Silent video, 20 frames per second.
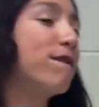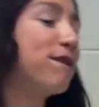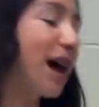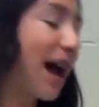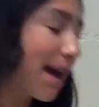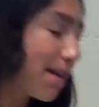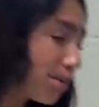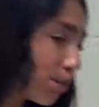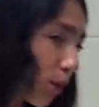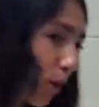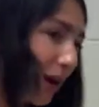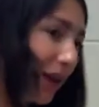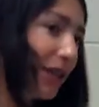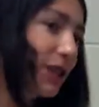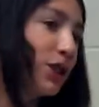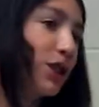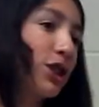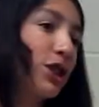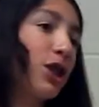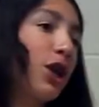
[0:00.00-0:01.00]
5
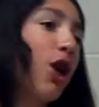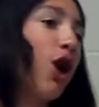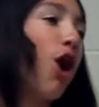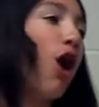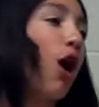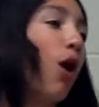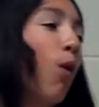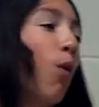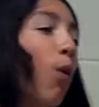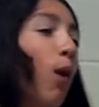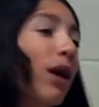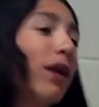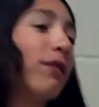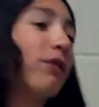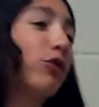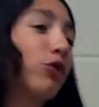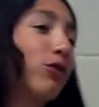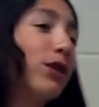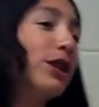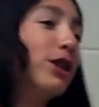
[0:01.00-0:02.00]
points on 1 of
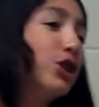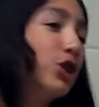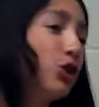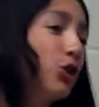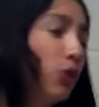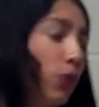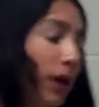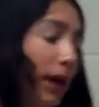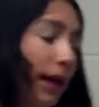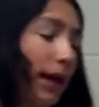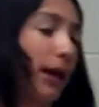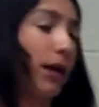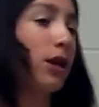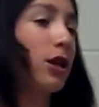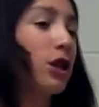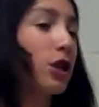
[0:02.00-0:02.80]
3 shooting